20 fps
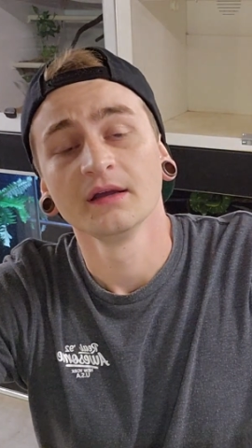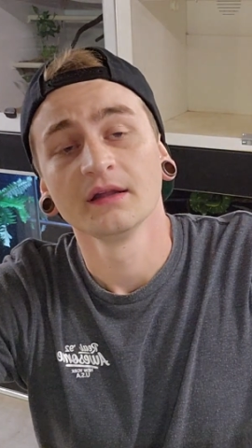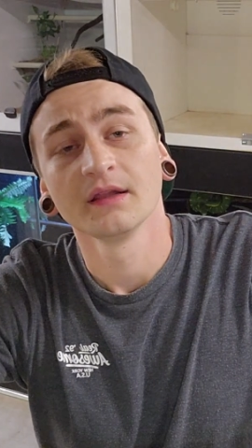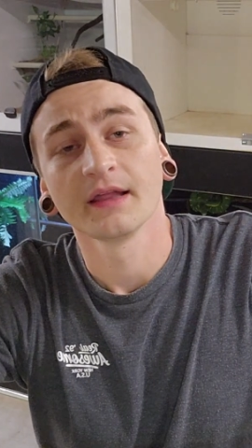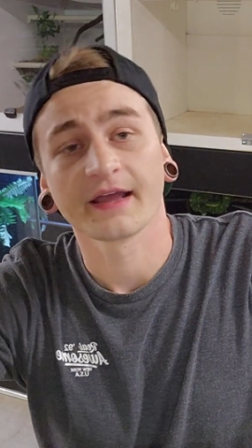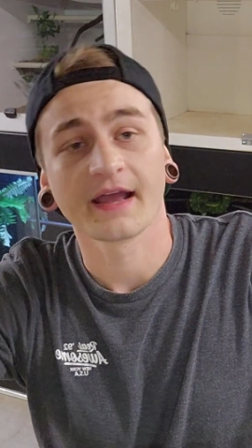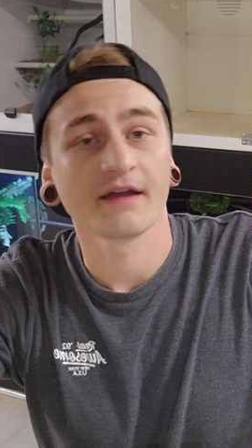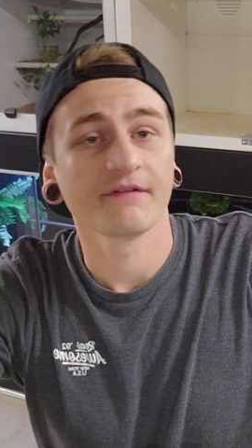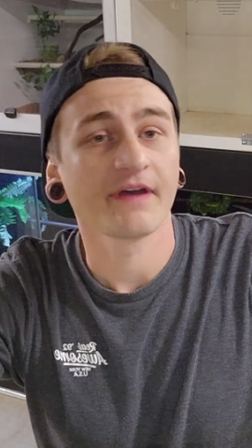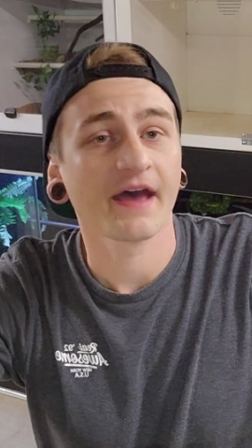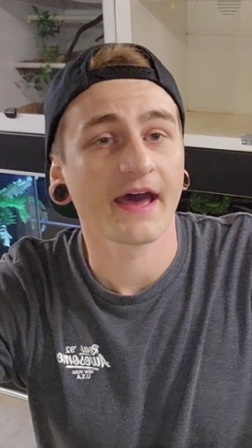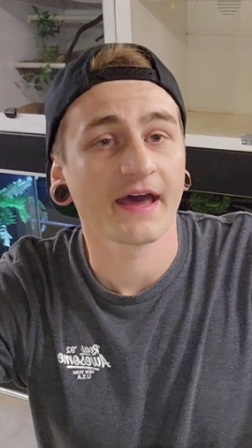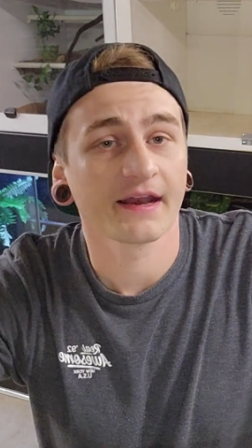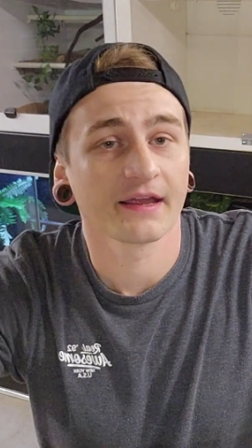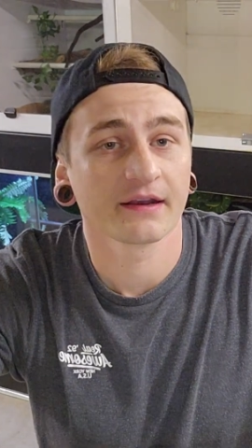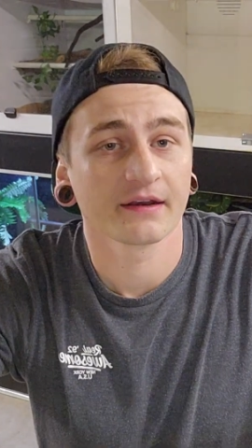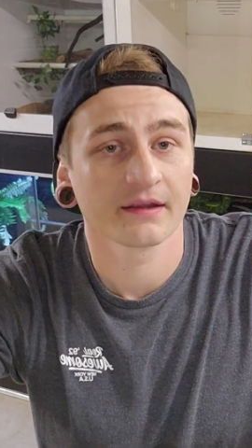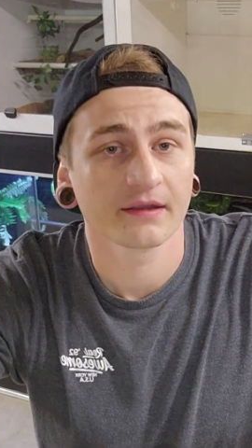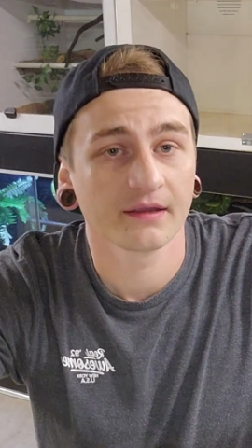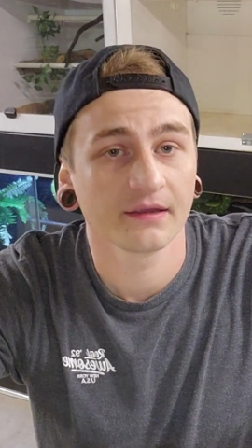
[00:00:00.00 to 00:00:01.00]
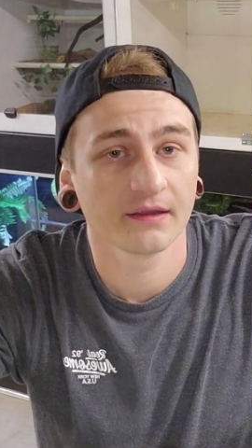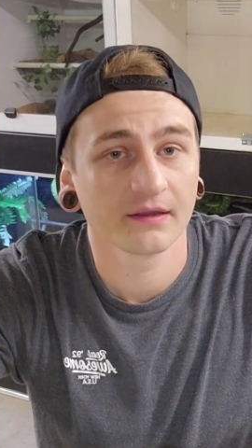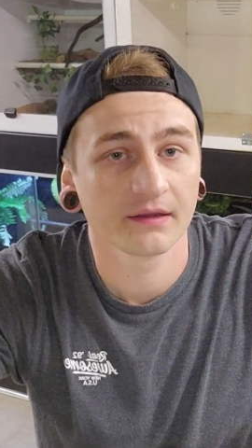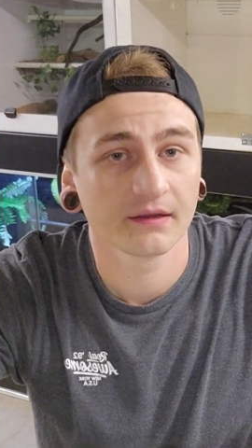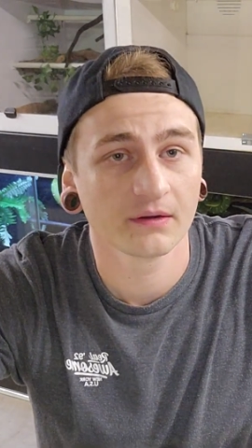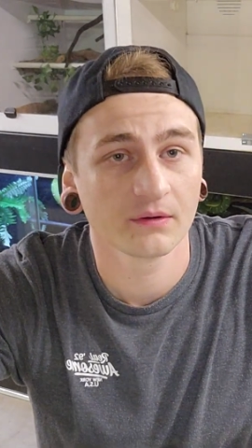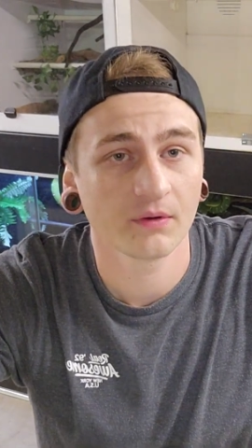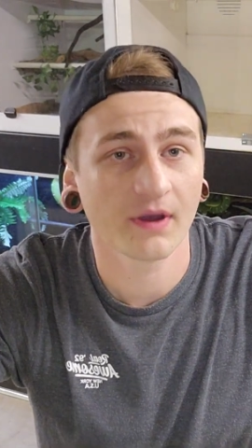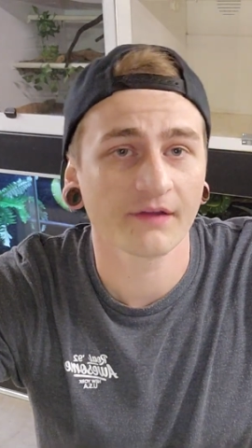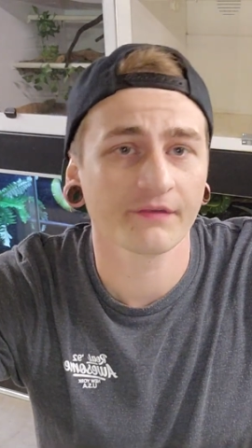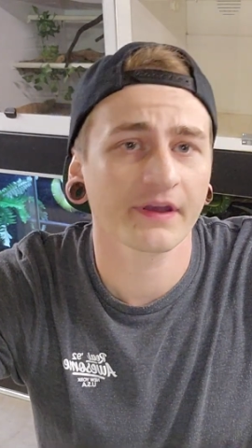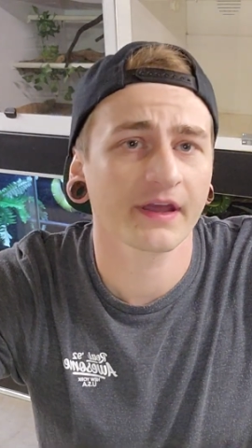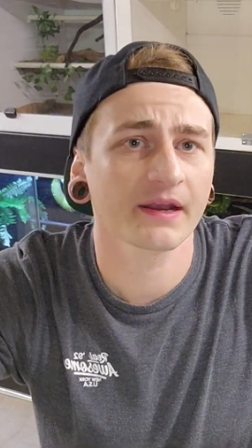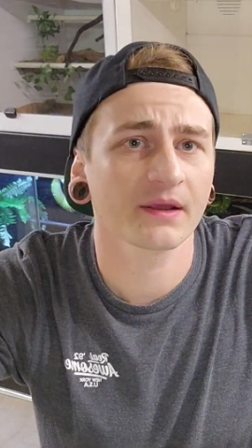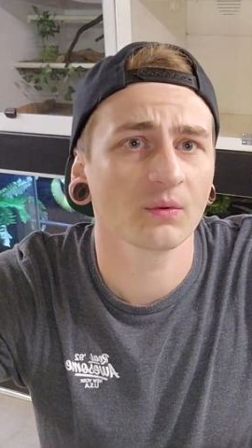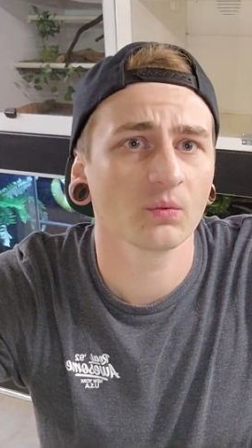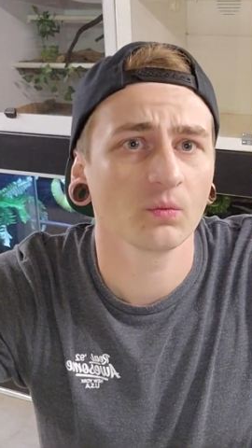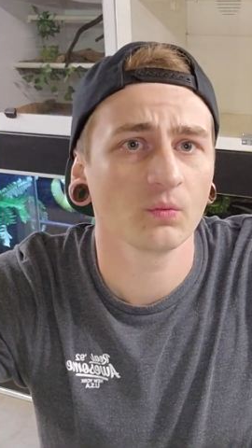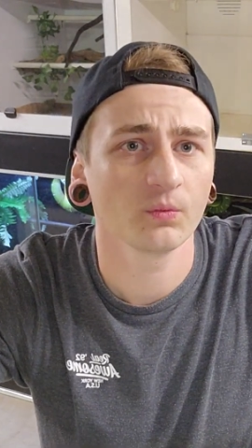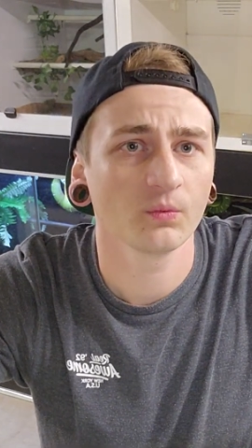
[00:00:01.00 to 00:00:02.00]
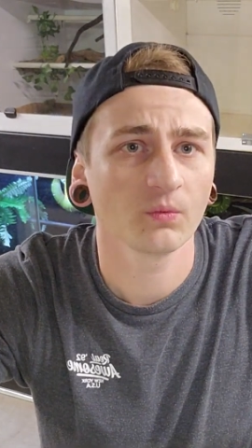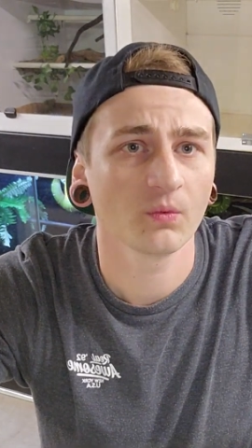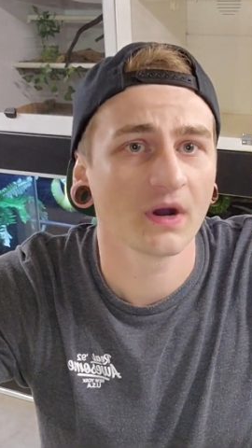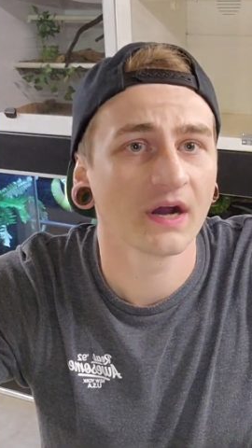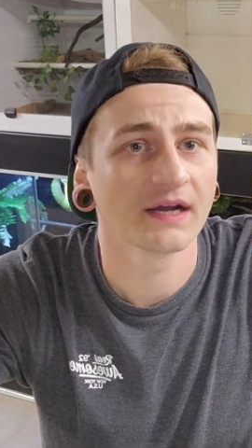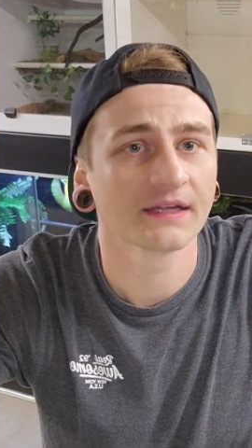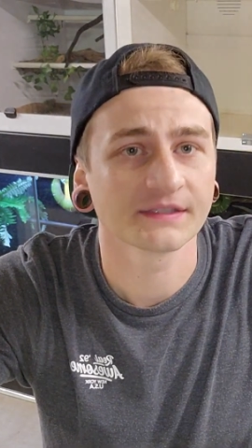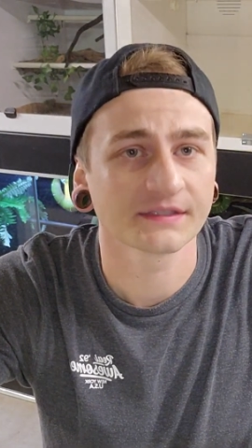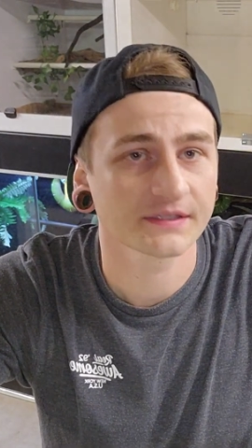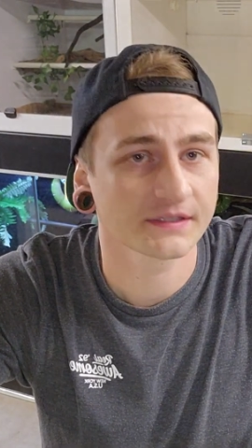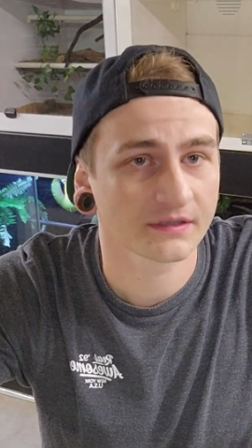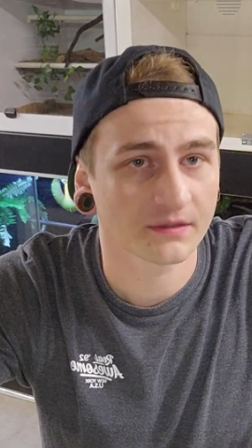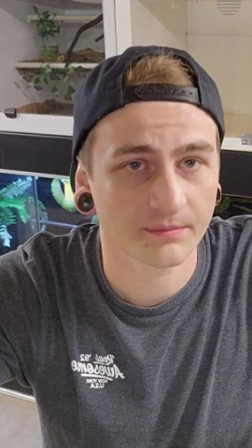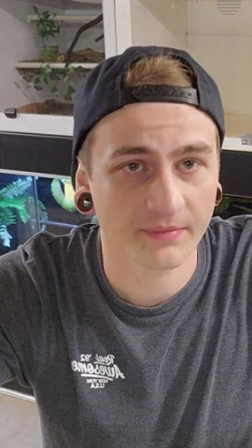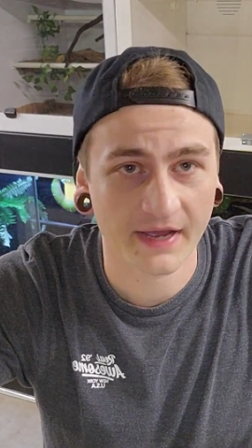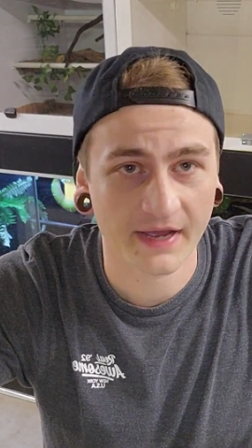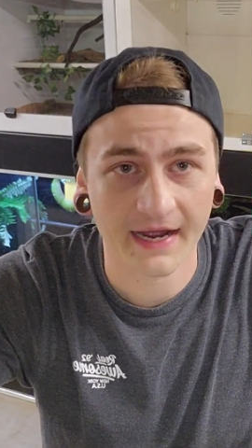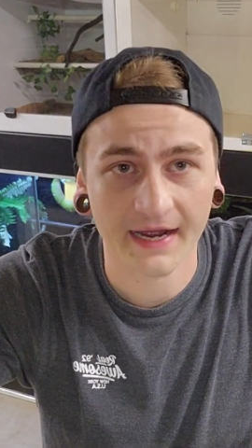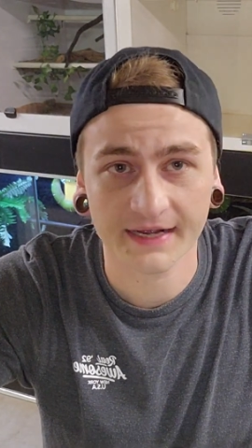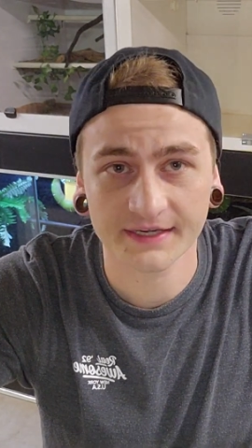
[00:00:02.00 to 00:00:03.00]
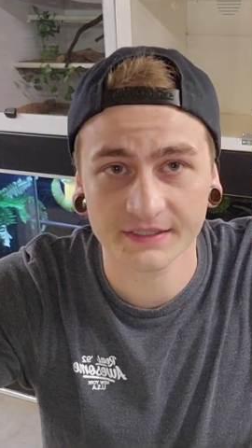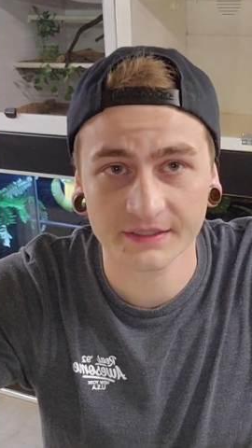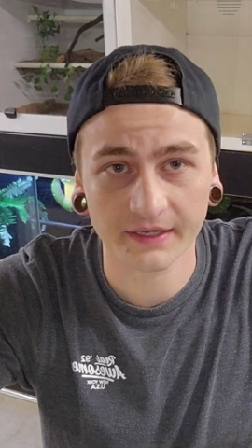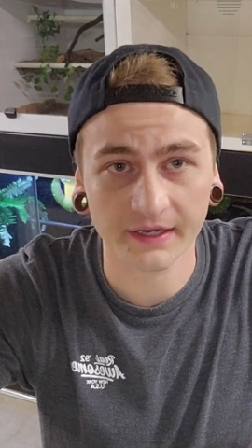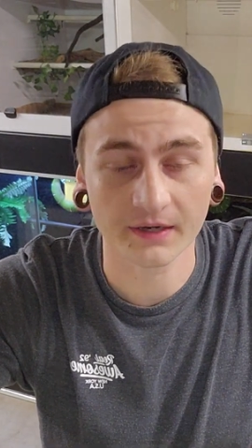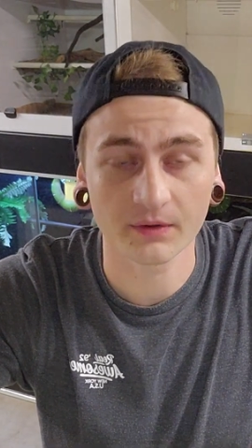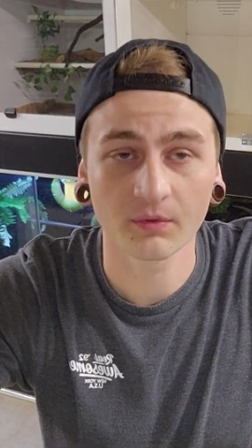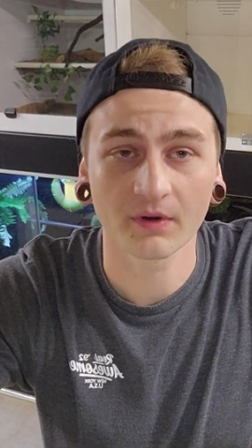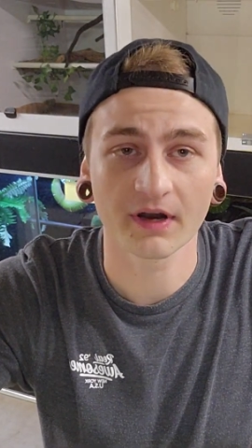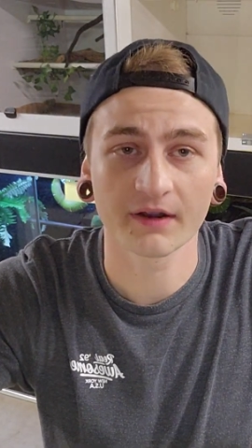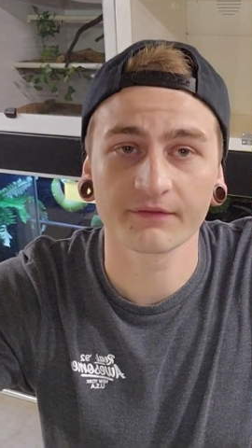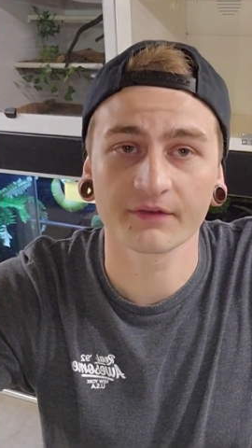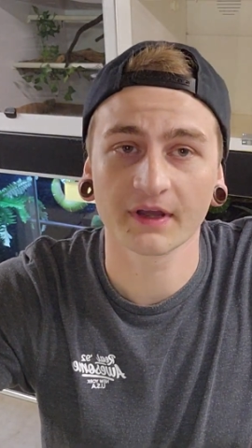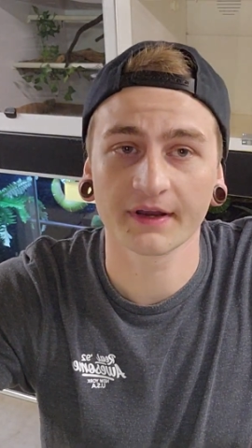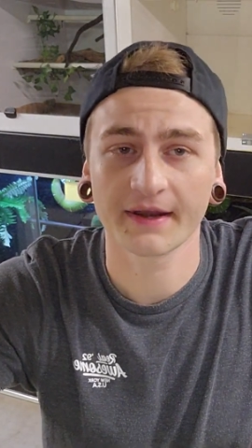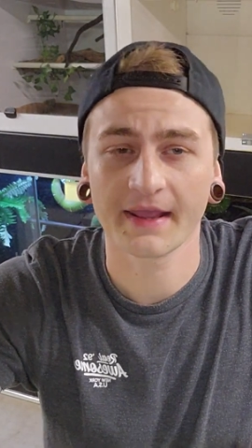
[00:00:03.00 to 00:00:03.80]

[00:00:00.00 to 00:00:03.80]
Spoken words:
Like I've had it, well, I've had it once in the past, like where I've got an